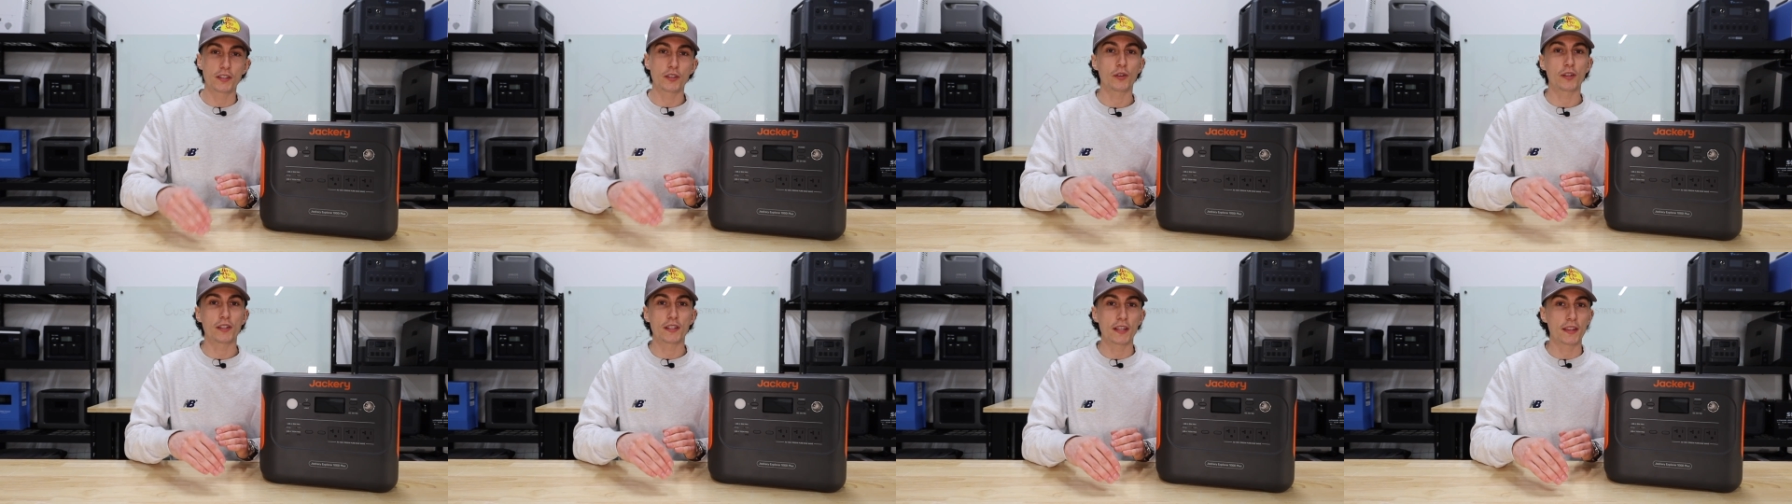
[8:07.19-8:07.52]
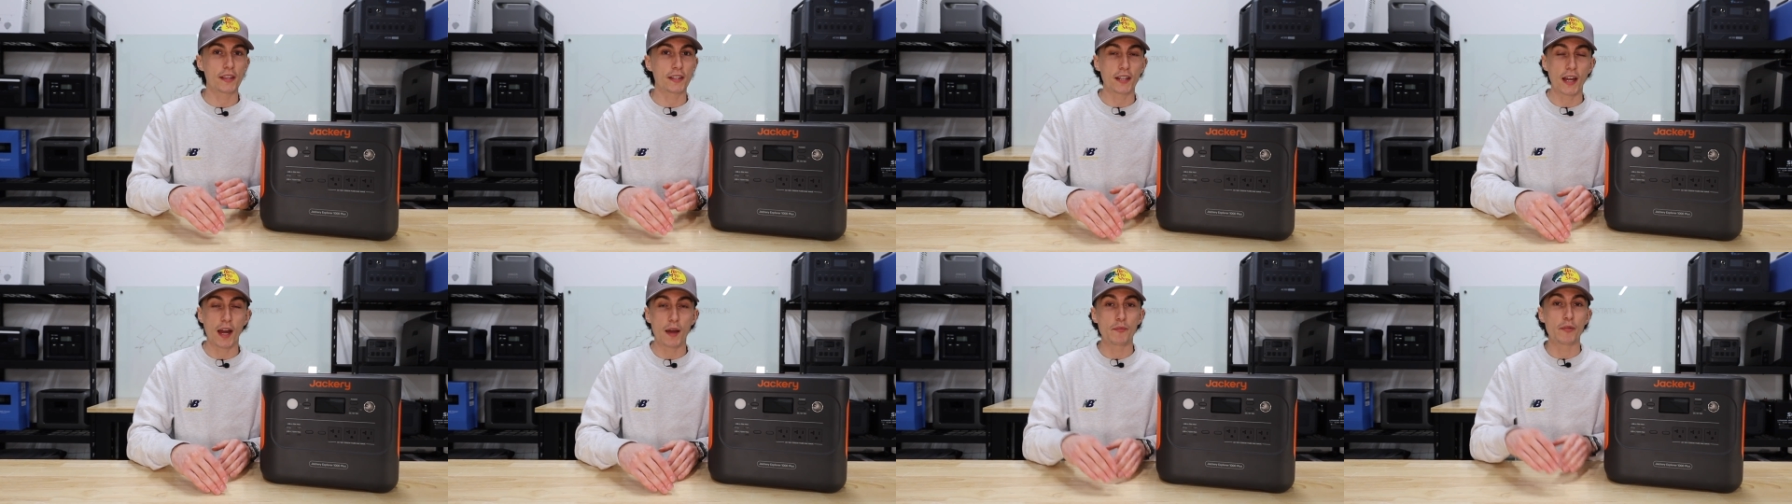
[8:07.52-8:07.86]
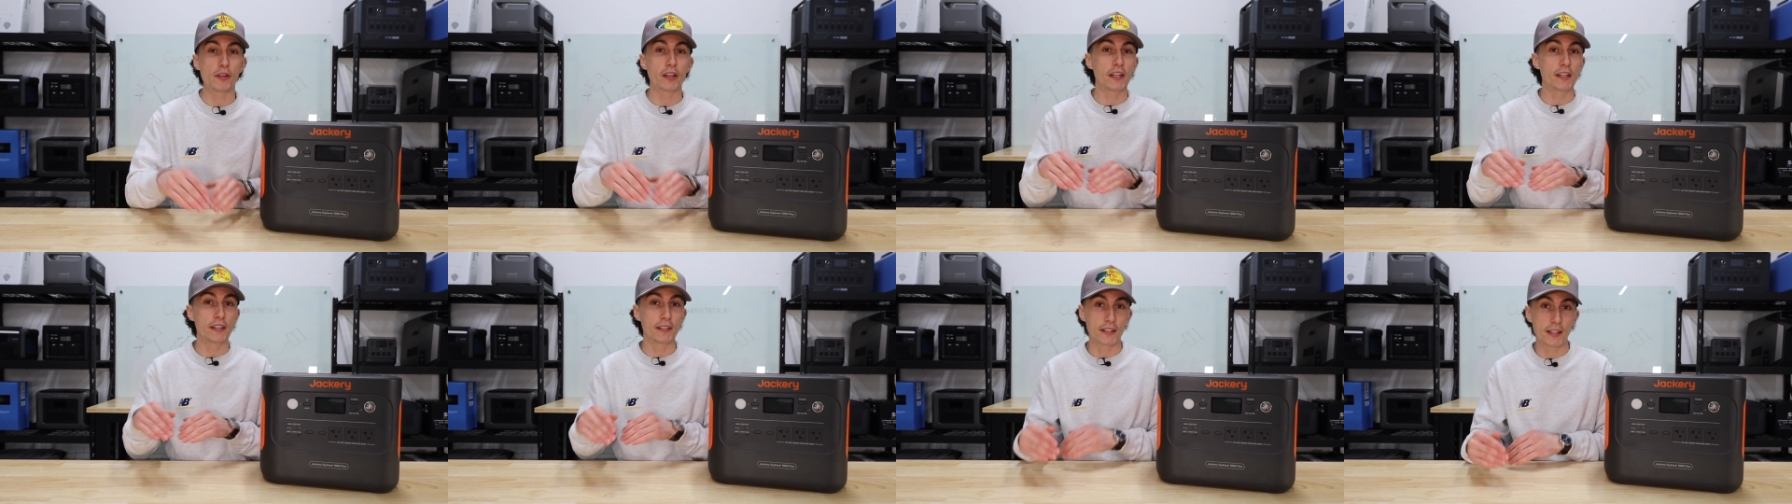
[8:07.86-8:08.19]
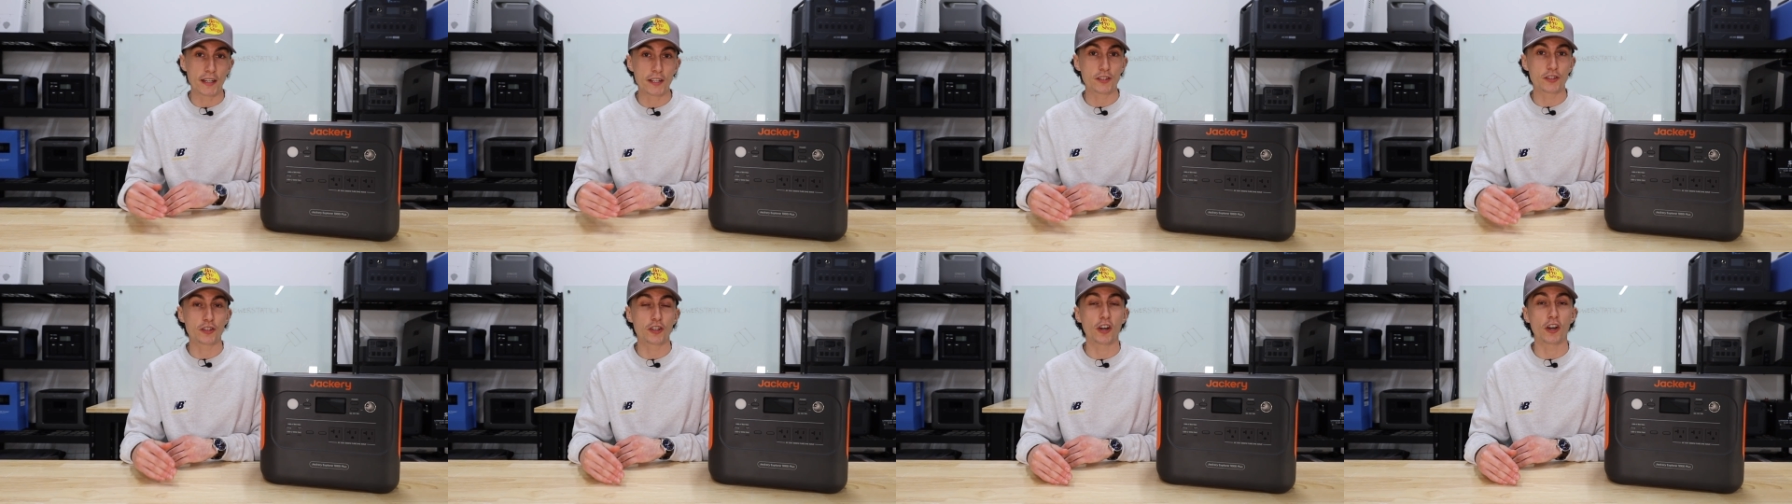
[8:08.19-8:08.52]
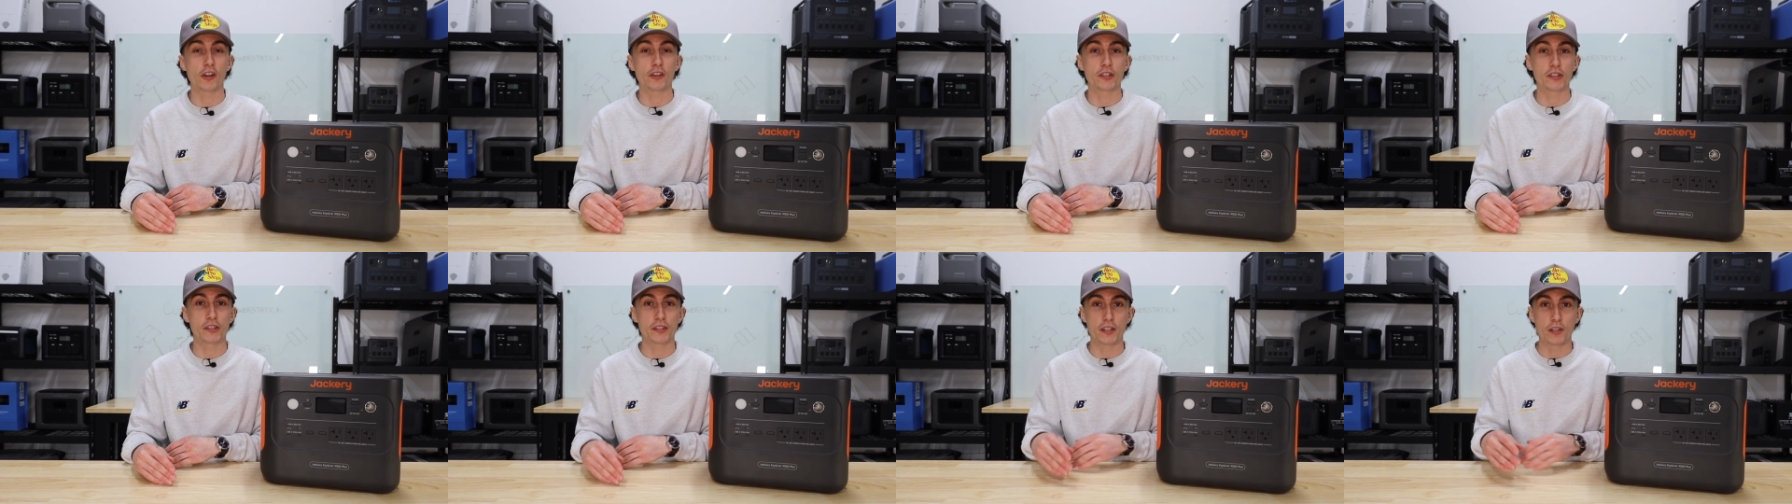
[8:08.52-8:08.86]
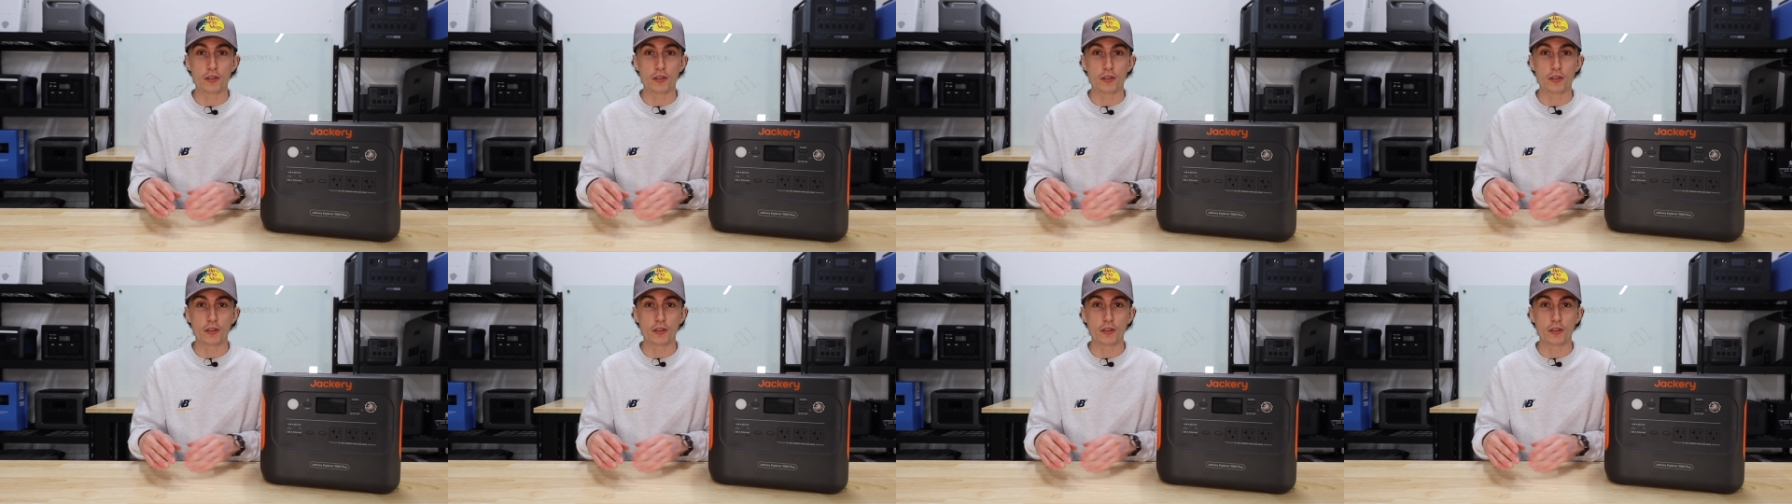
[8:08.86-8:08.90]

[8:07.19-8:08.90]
you can set the time that it discharges,